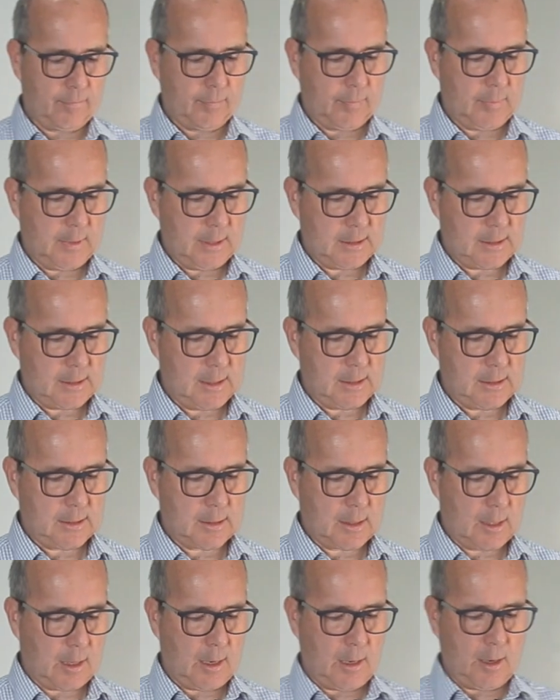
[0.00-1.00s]
this is
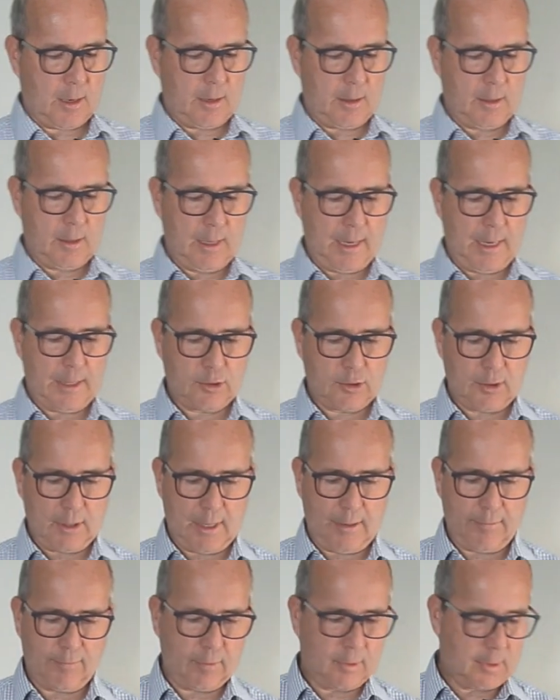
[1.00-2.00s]
our entry
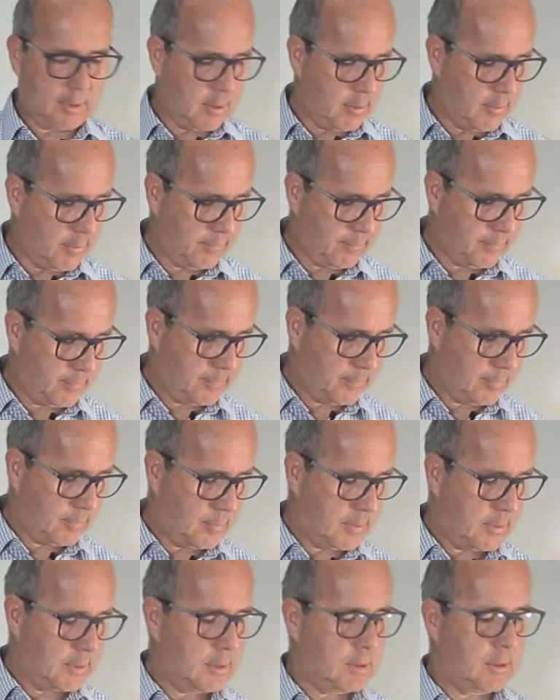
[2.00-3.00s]
level glove,
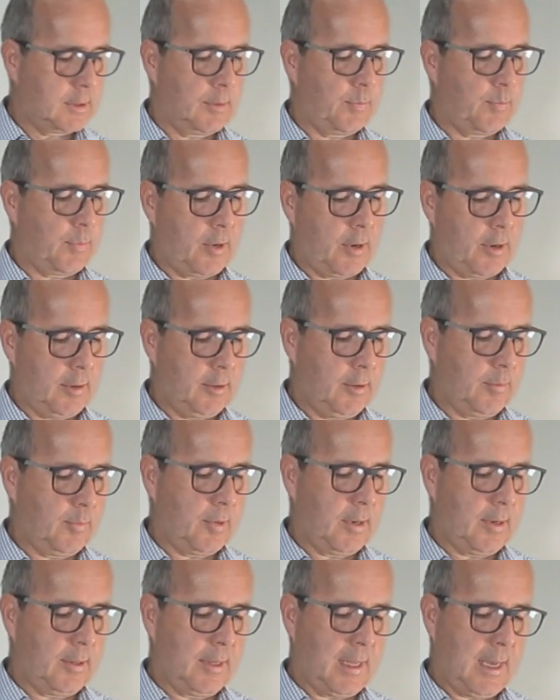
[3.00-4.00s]
which the part
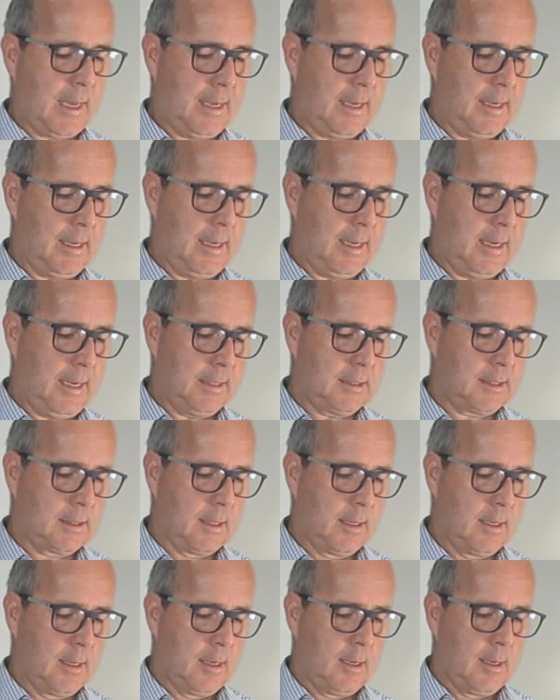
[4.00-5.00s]
number on that is
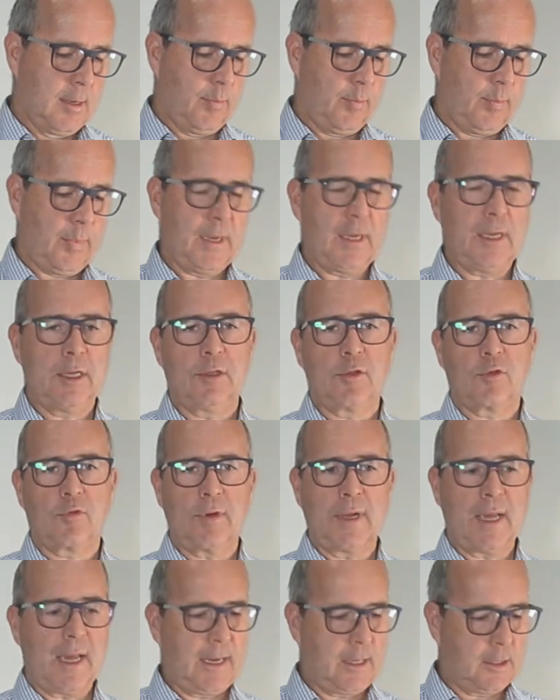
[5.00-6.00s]

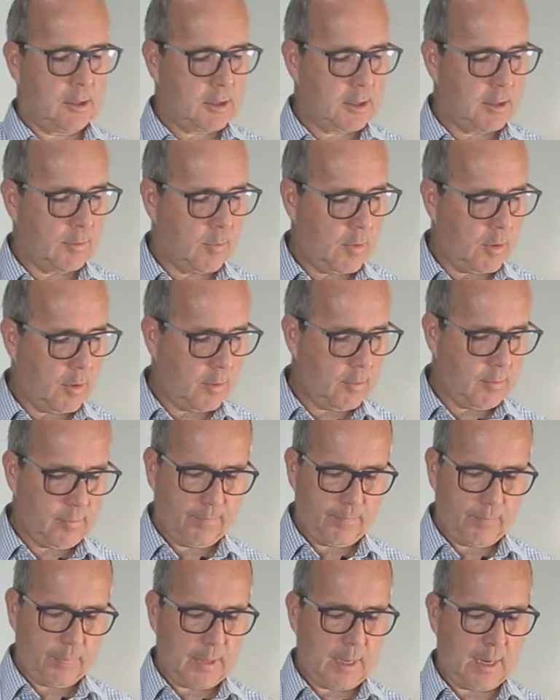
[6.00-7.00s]

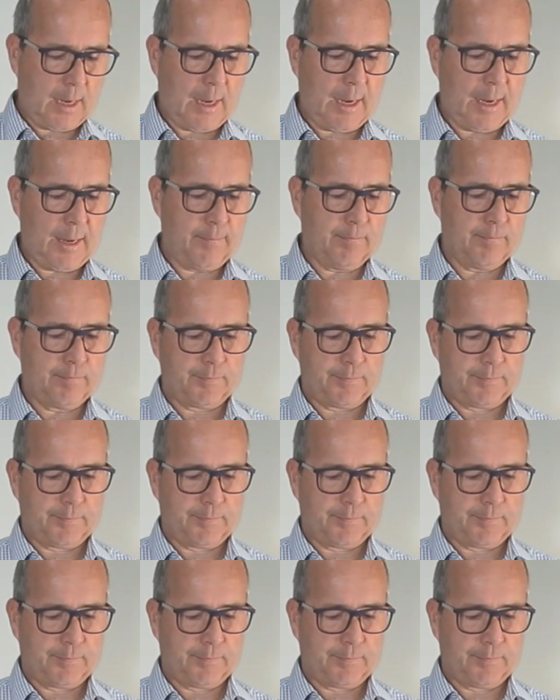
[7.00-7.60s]
P3820.